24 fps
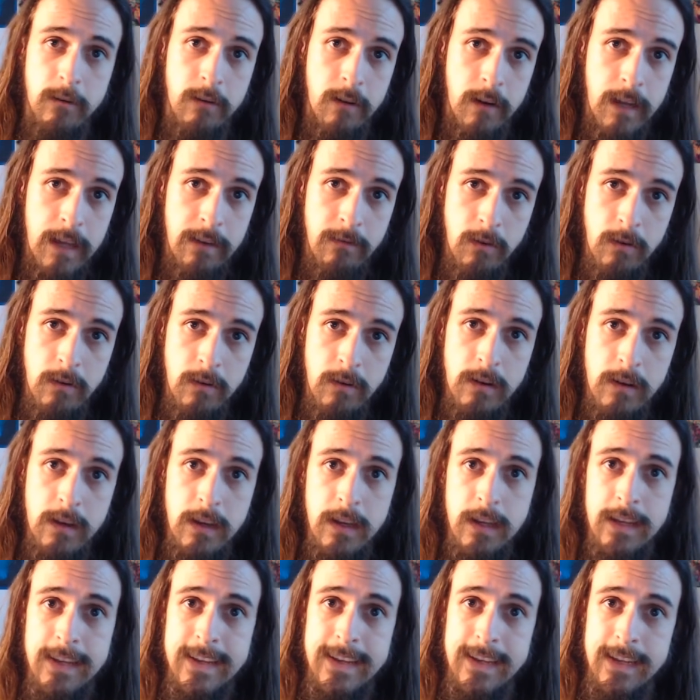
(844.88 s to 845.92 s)
level,
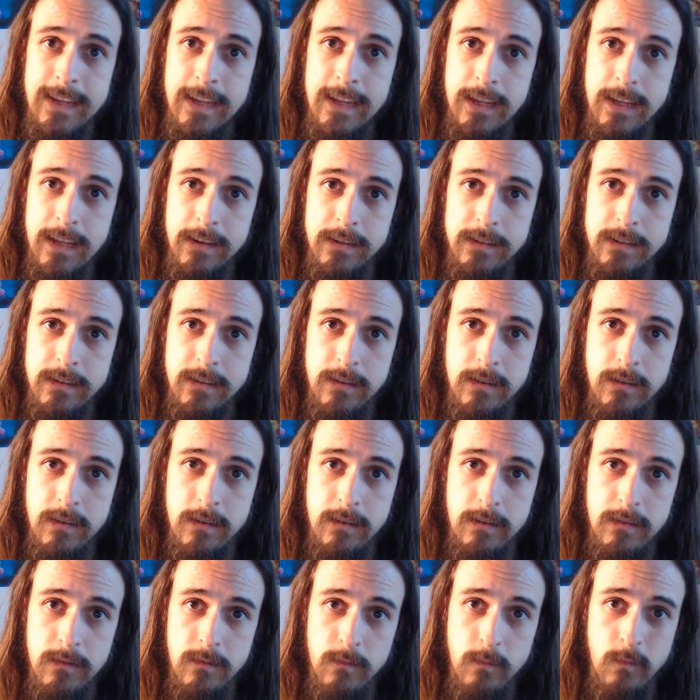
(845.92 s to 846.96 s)
and
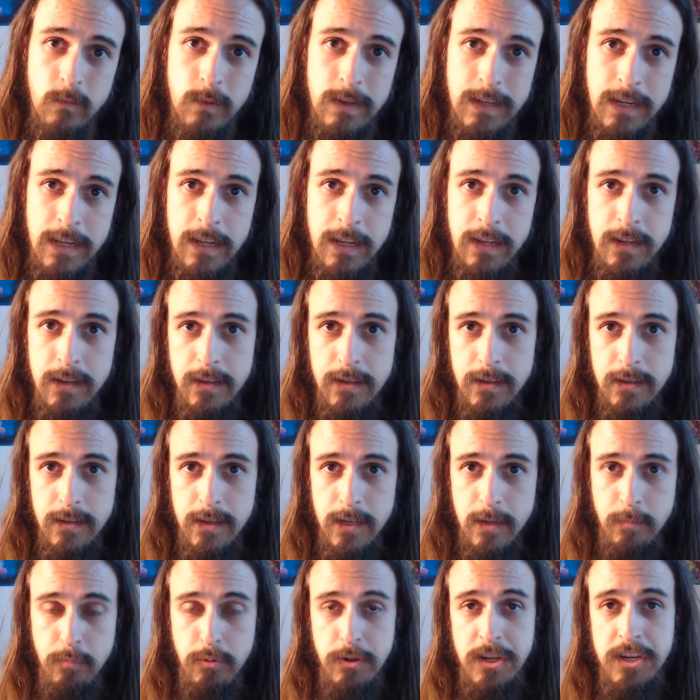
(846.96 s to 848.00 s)
really
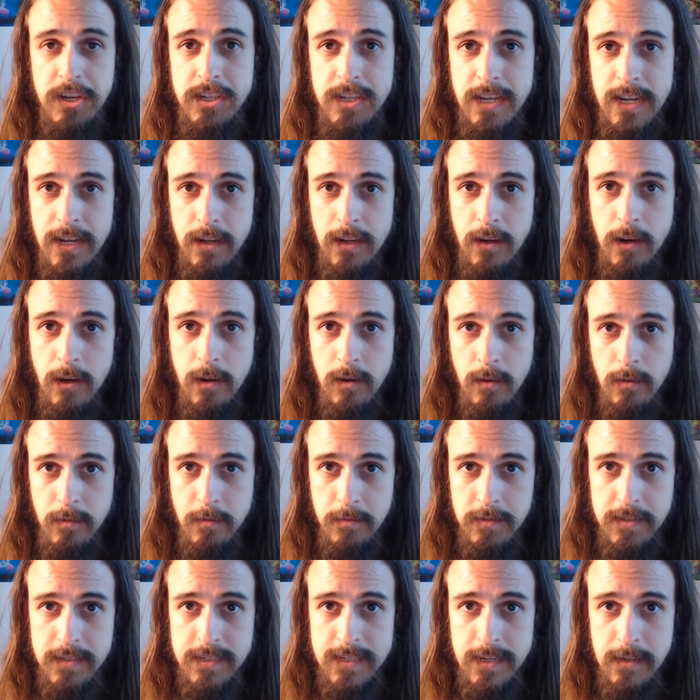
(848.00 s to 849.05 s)
appreciating all of
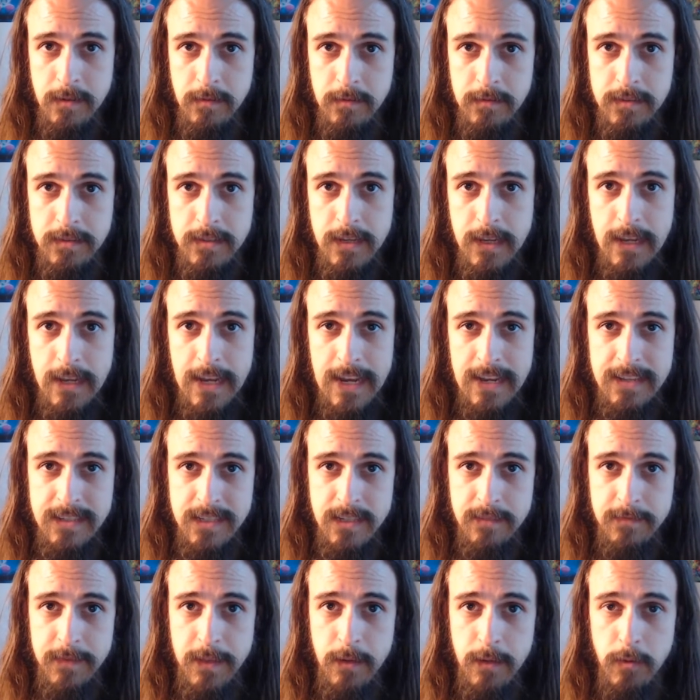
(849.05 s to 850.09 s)
those cells as
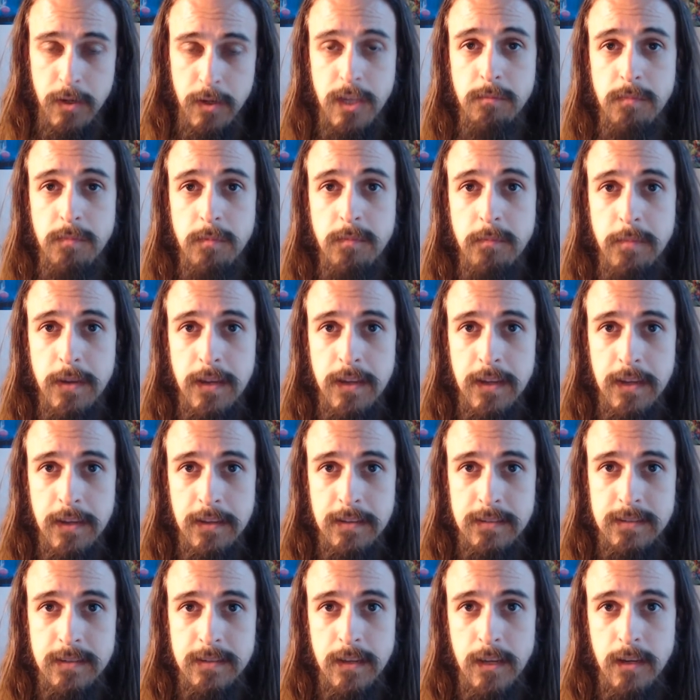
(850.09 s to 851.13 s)
if they were human
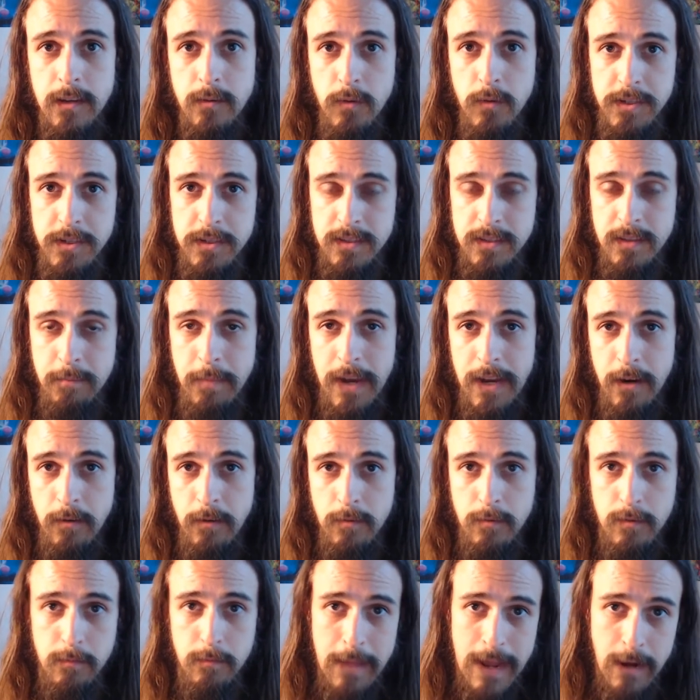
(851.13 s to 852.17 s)
beings, which is the micro
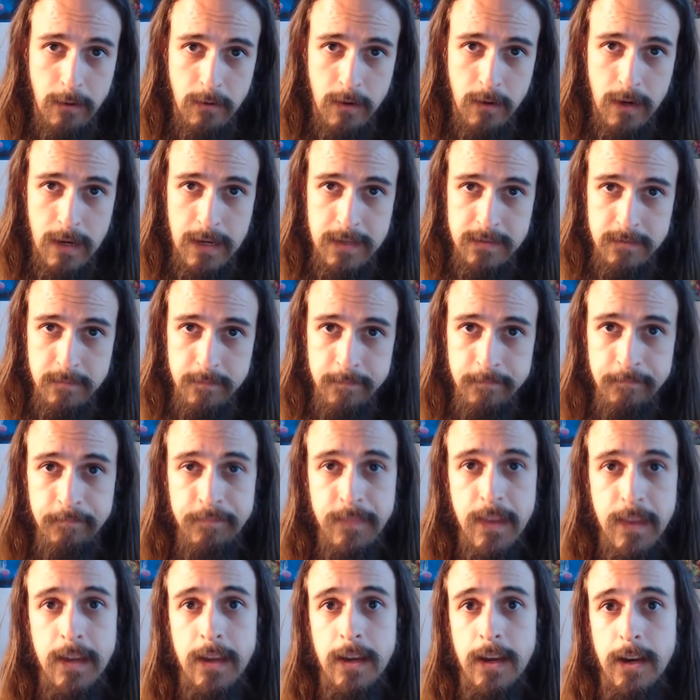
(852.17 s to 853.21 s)
and macrocosm,
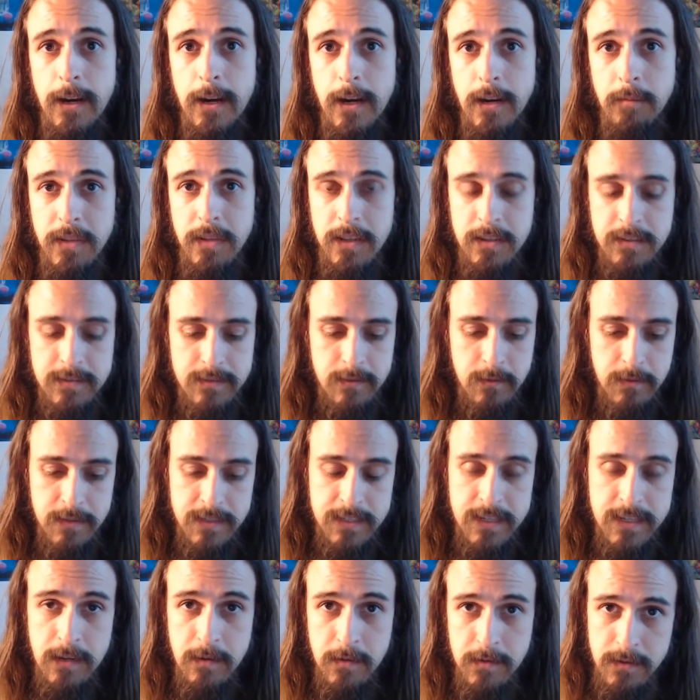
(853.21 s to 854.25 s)
because those
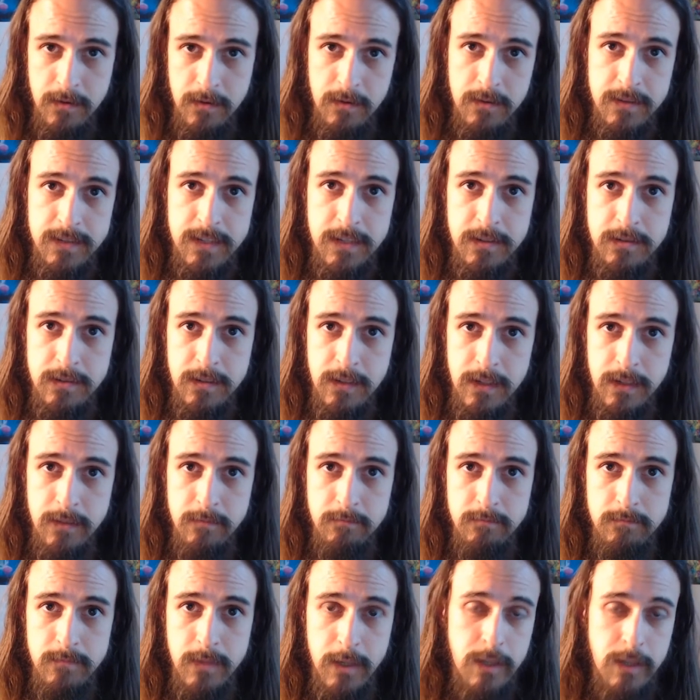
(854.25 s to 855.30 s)
cells are essentially
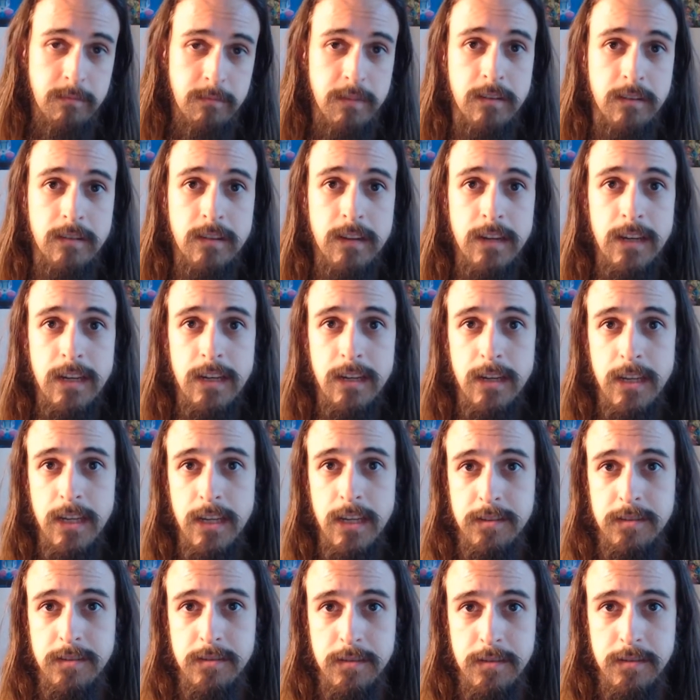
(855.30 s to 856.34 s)
a human.
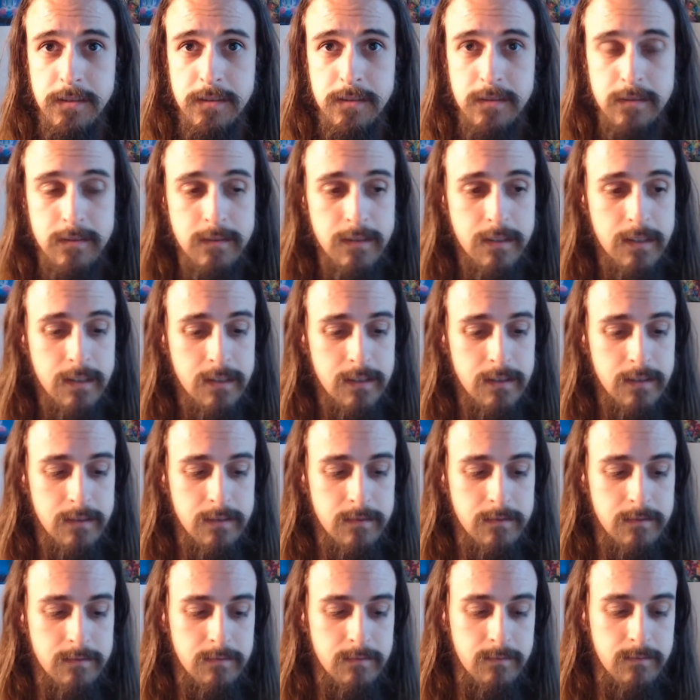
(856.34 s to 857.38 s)
It's just
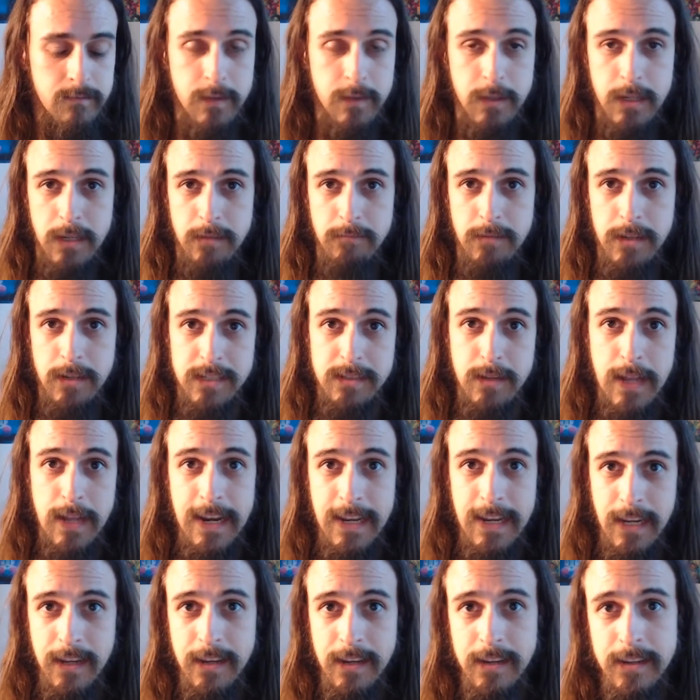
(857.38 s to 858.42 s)
really, really
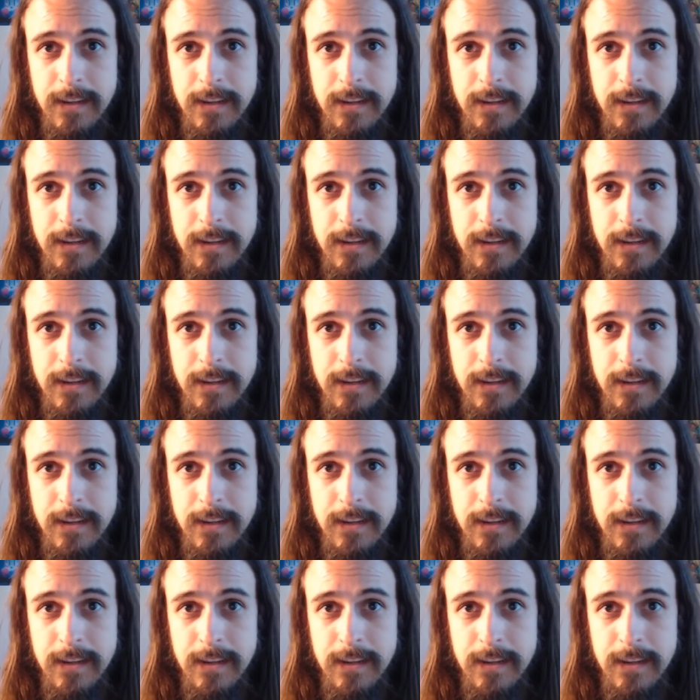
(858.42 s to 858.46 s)
tiny.